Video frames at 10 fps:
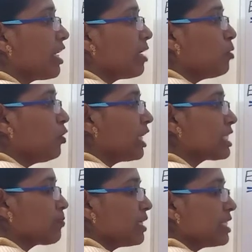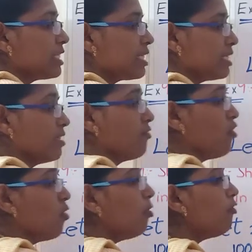We are able to express this in the
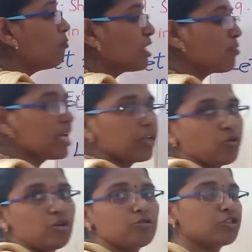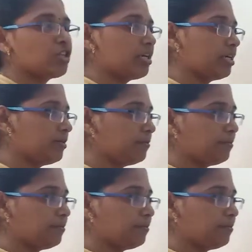form of p by q. Now children,